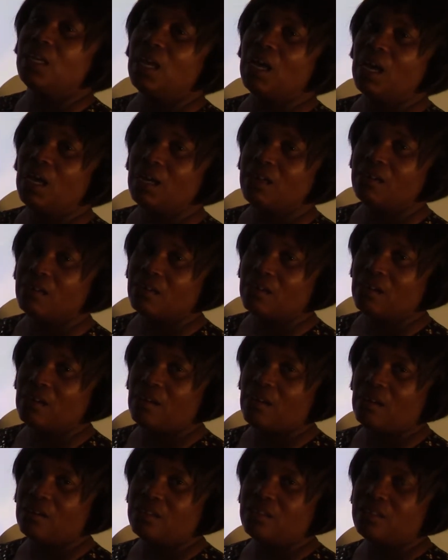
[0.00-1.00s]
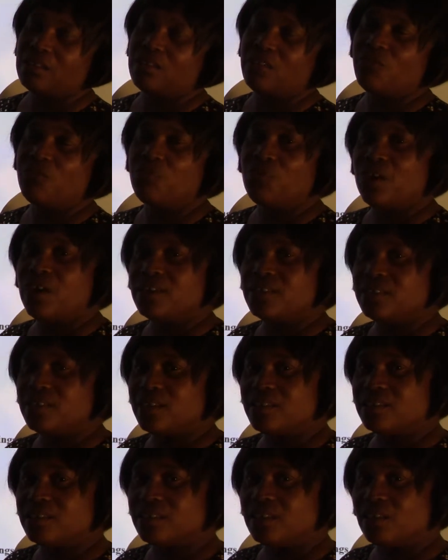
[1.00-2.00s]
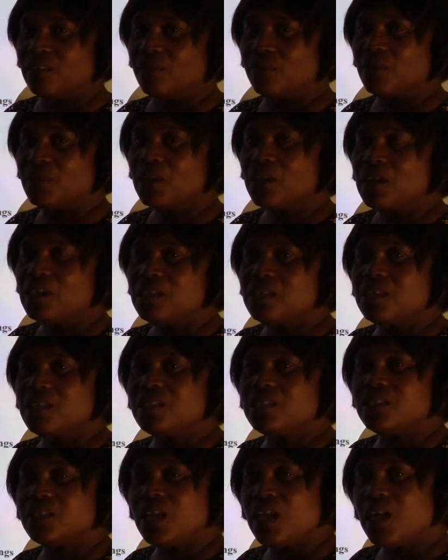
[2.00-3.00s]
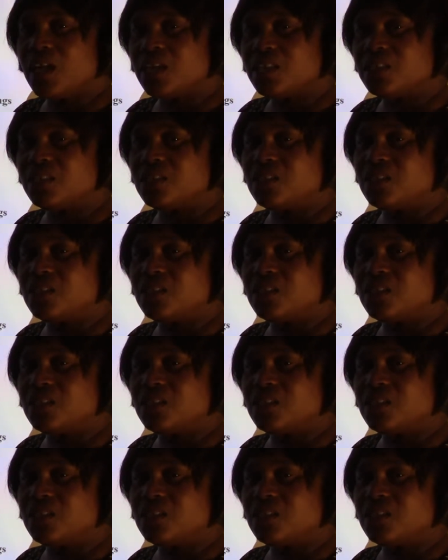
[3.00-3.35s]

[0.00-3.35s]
higher cognitive processing, such as